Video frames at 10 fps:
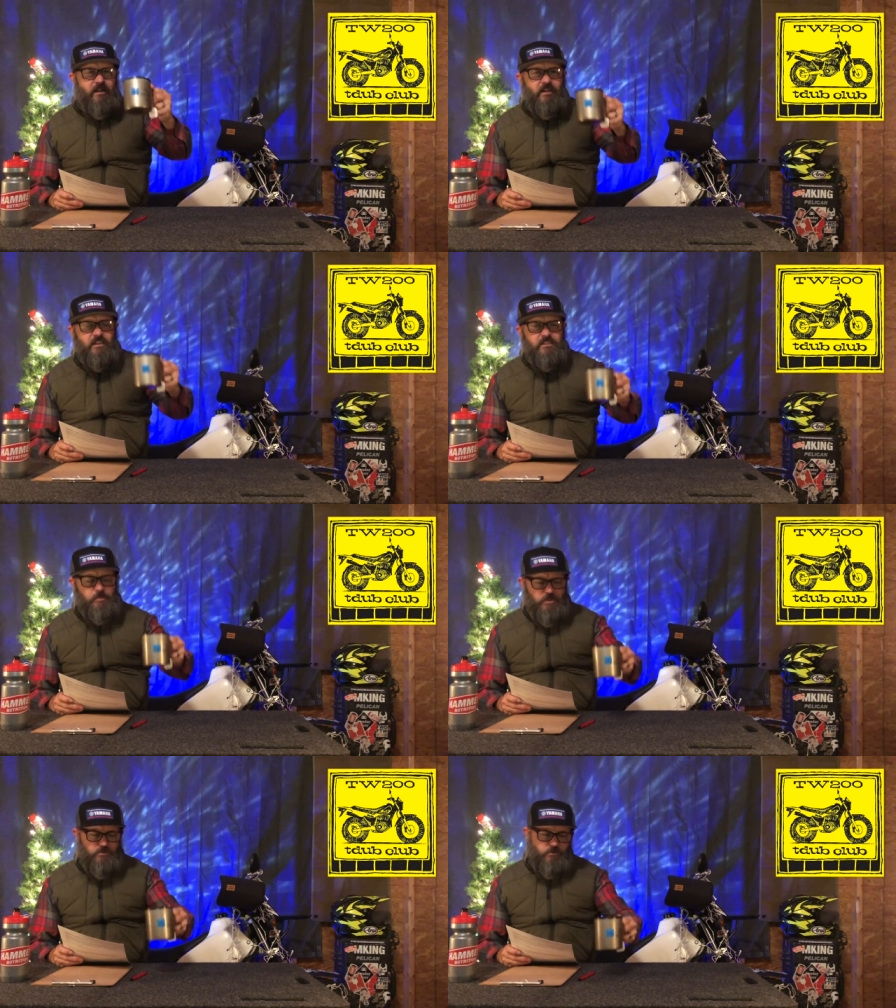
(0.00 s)
A
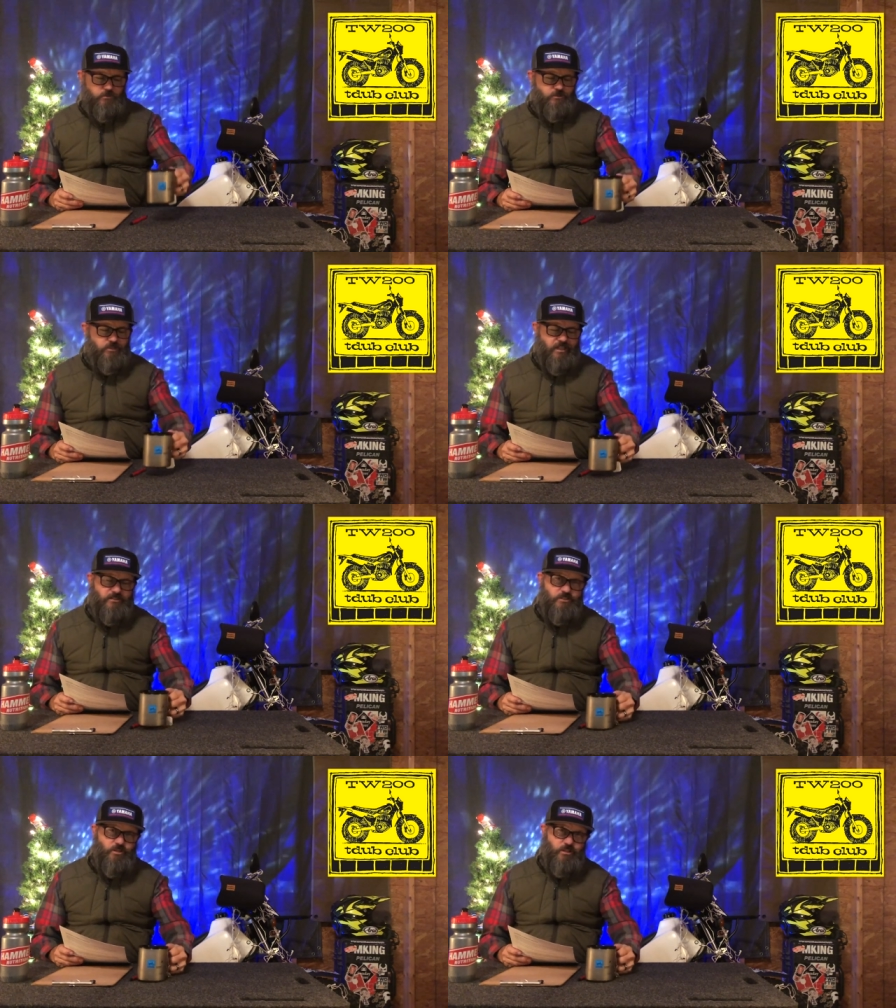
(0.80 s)
special shout
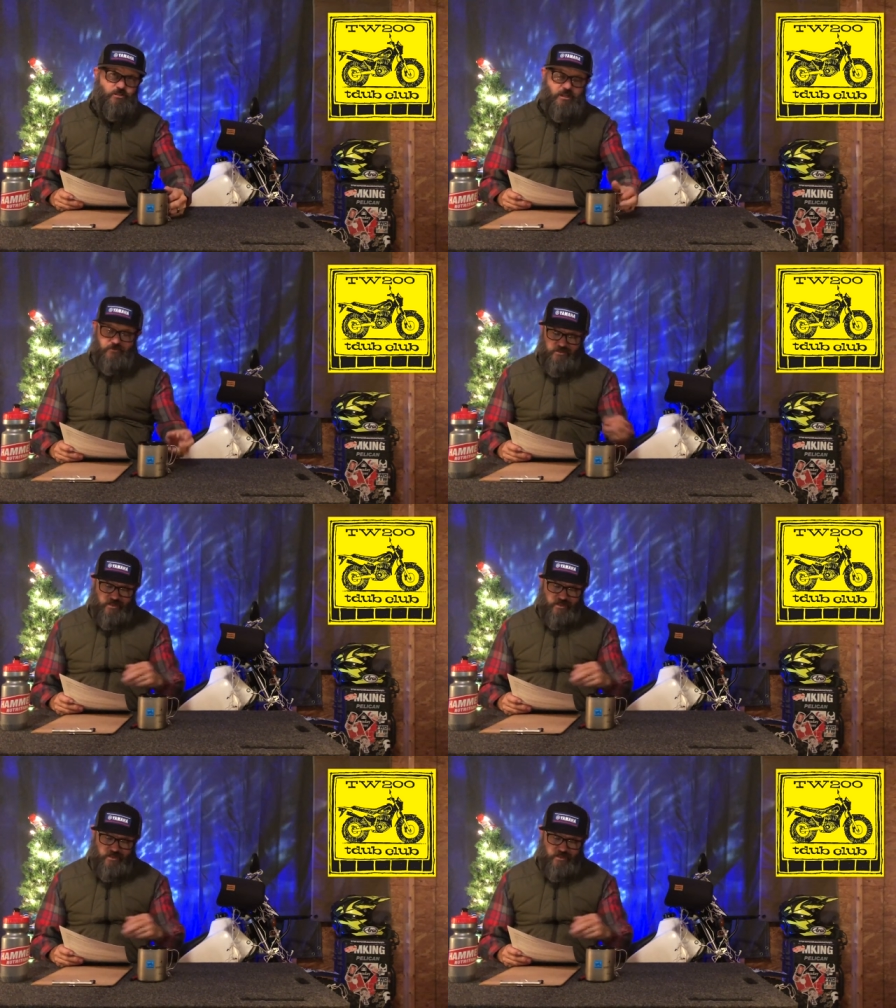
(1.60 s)
to truck drivers.